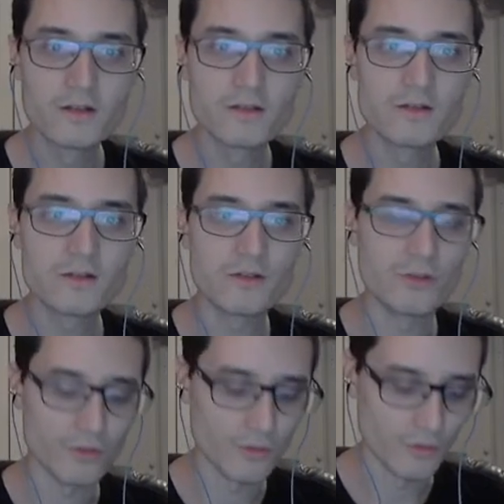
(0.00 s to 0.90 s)

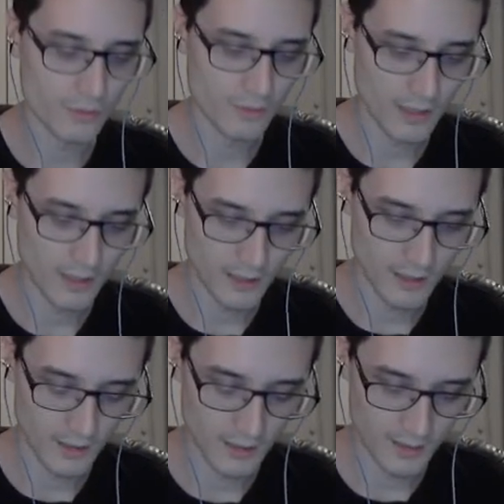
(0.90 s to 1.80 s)
to
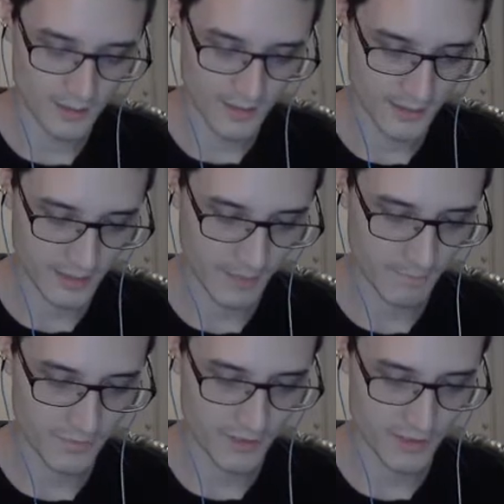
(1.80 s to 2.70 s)
get
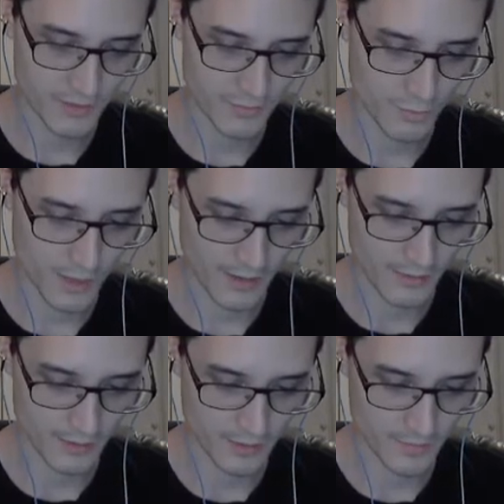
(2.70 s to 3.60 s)
that this
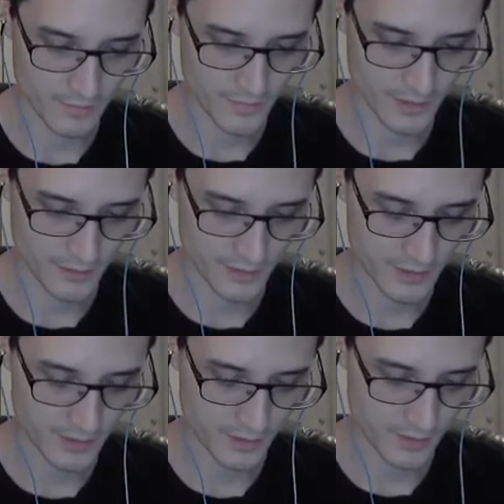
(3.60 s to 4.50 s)
round. So let's
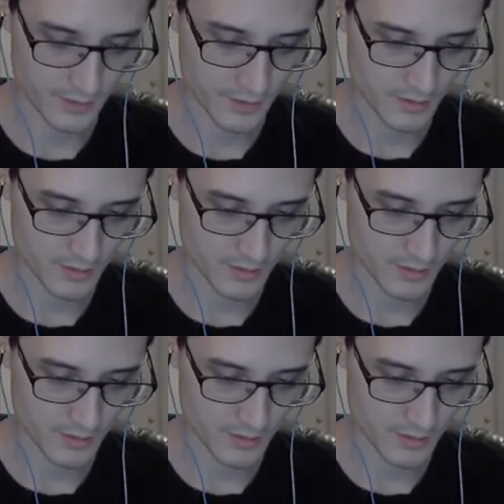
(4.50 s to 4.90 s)
start.